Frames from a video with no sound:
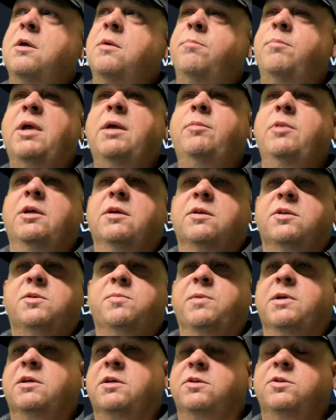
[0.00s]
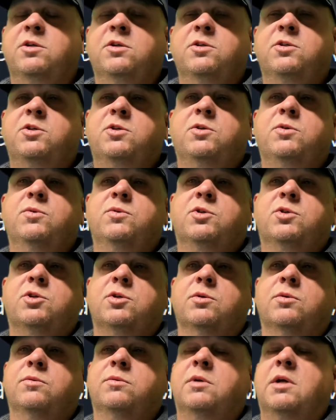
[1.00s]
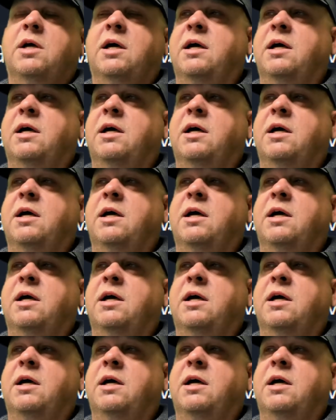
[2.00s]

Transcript: Maybe it's because it's too soon.